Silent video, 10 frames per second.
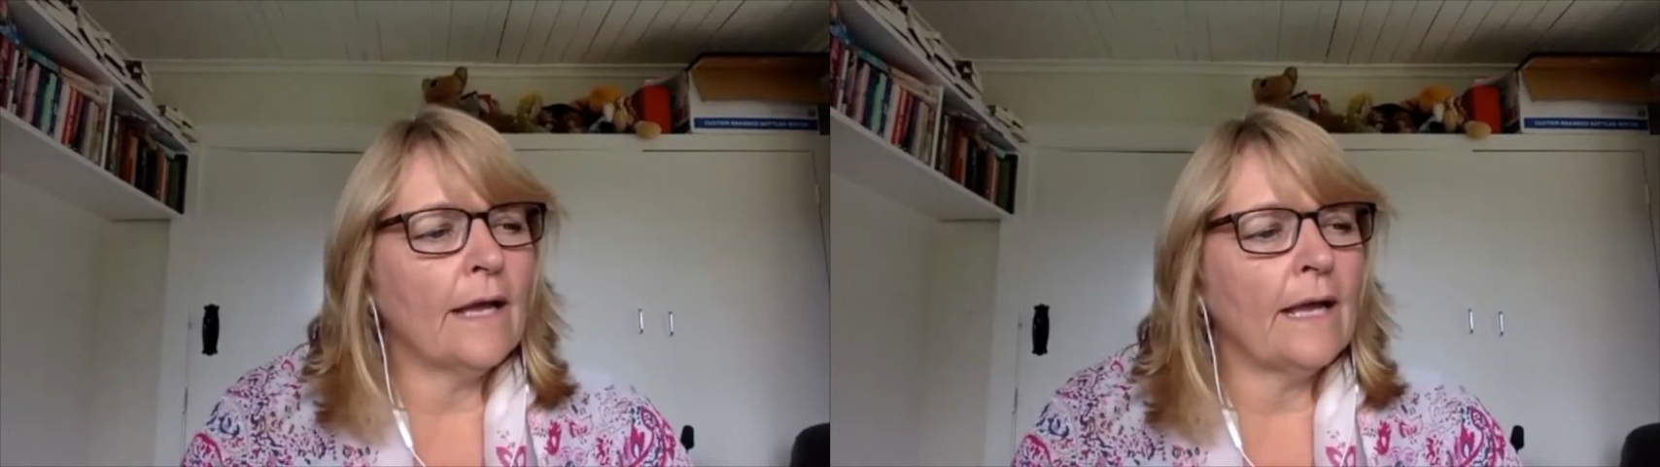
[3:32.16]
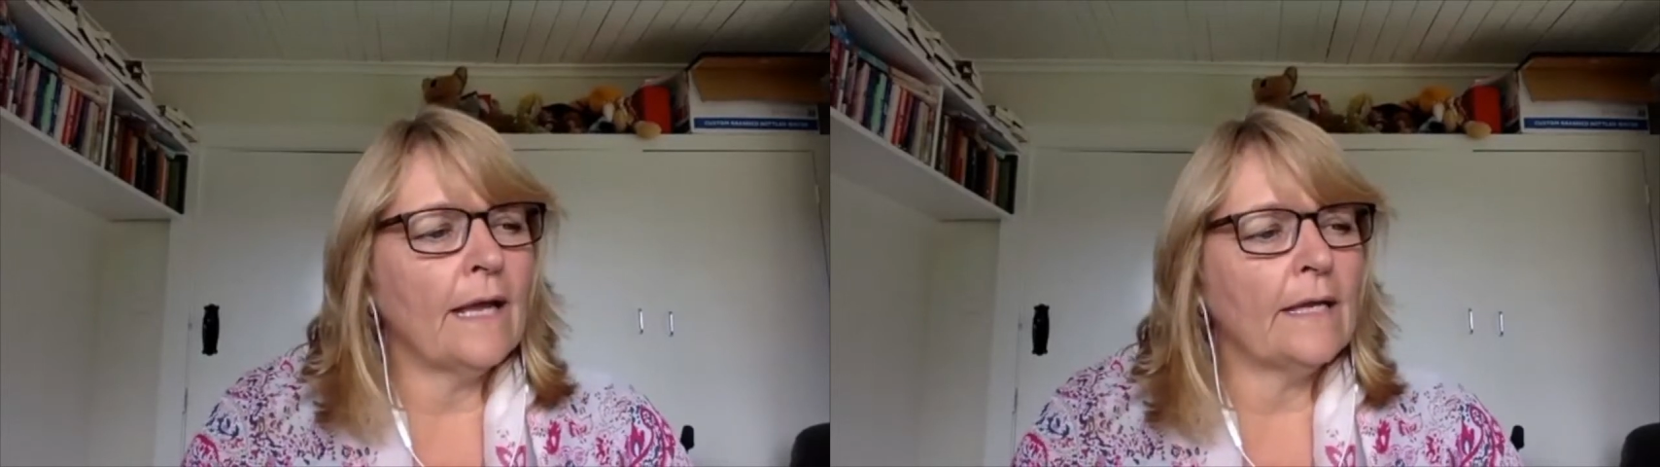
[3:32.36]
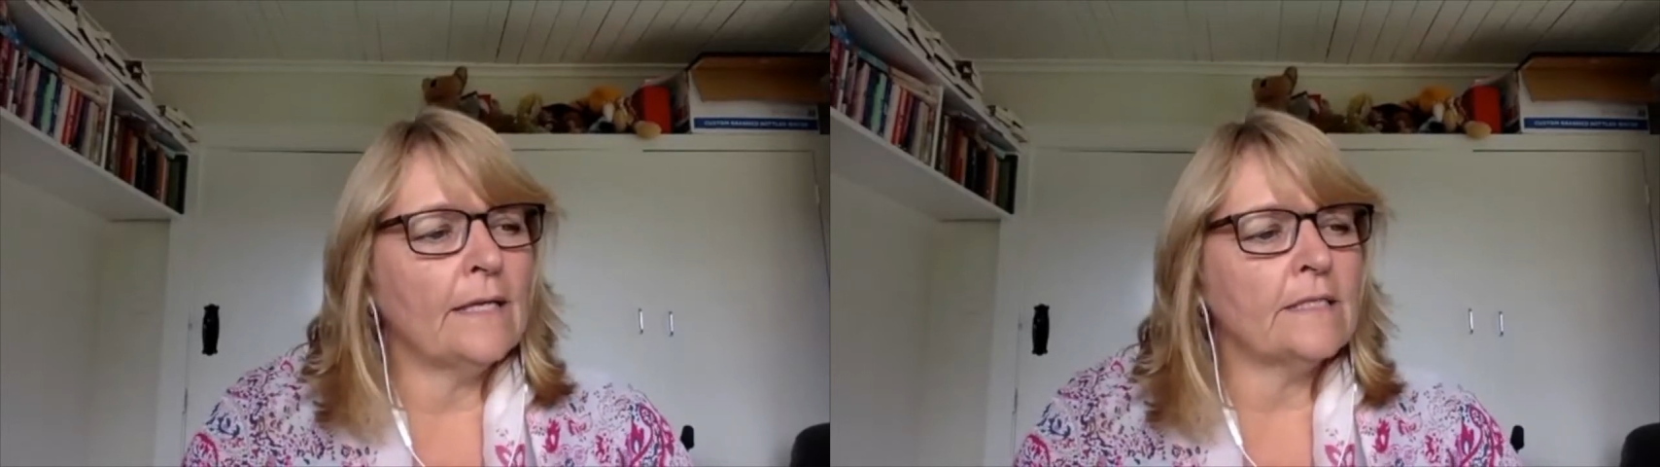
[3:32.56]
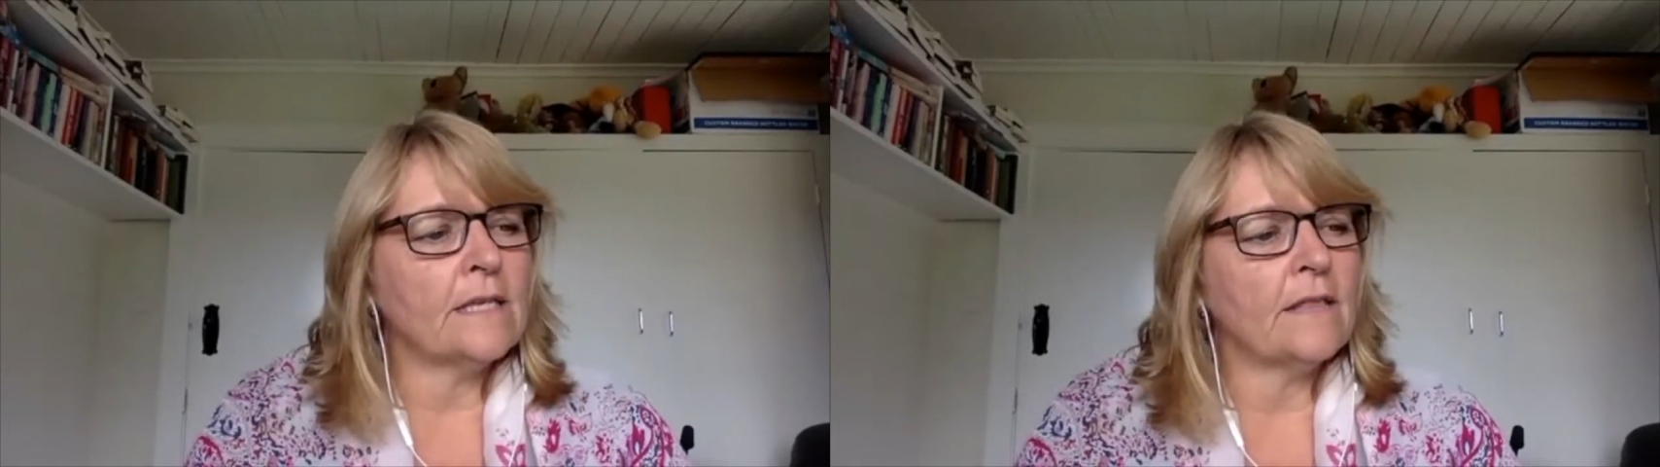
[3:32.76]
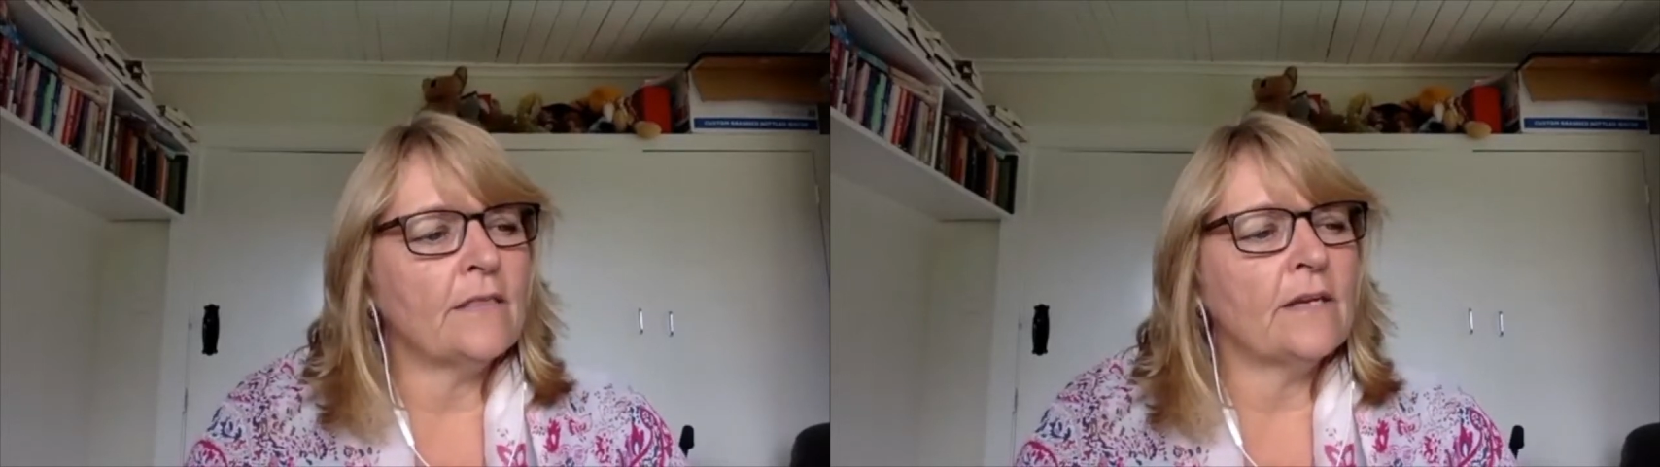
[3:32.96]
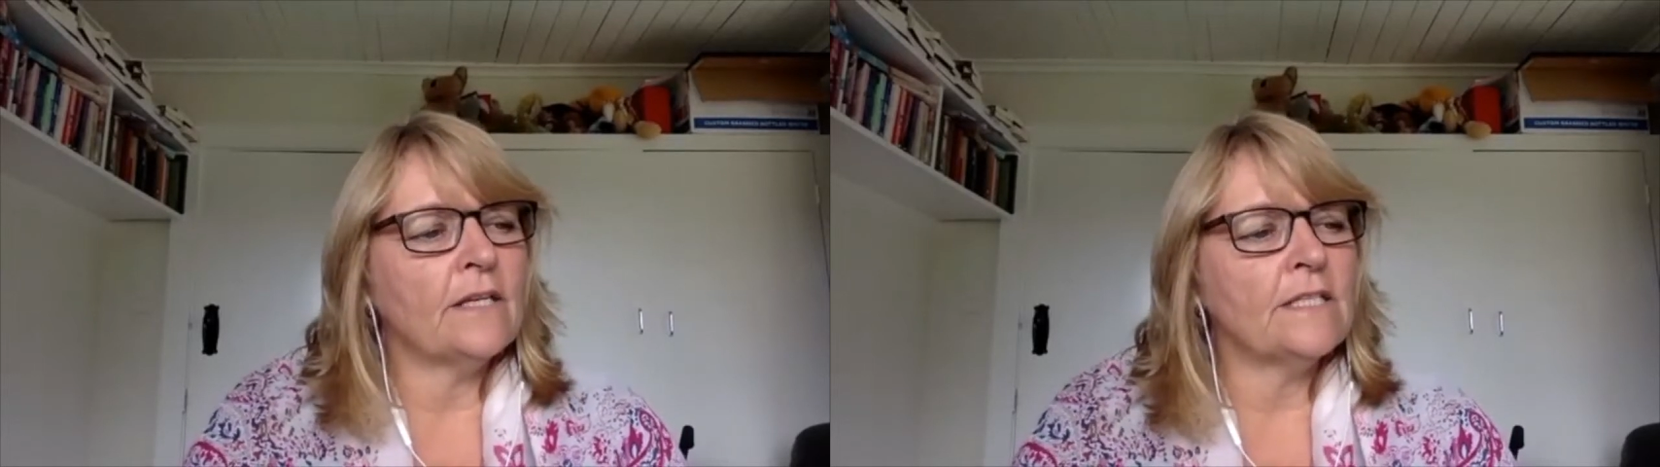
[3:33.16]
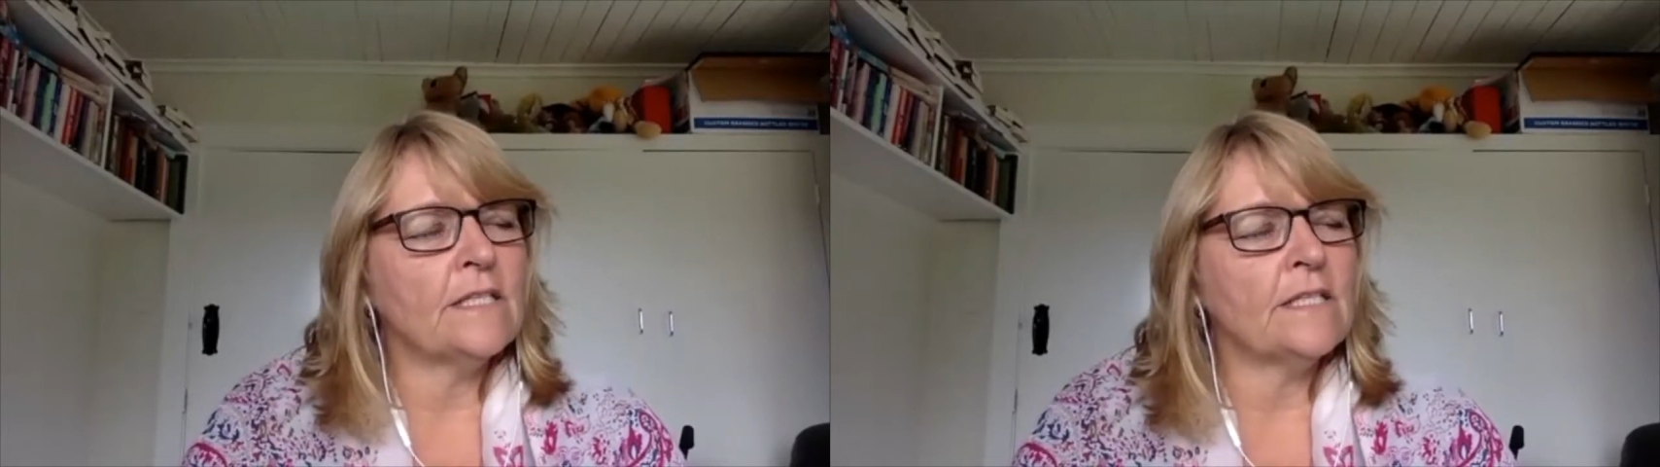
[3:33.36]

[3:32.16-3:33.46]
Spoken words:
And then I